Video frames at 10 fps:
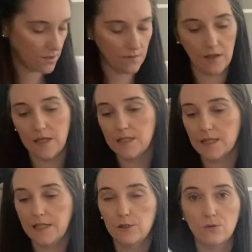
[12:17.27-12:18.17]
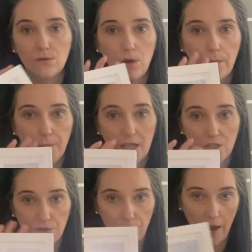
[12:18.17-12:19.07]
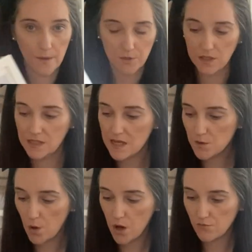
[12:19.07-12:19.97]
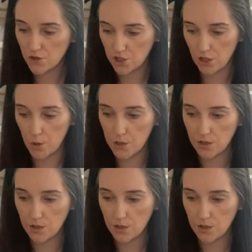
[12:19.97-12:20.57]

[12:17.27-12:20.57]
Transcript: these little picture frames, because these were reduced.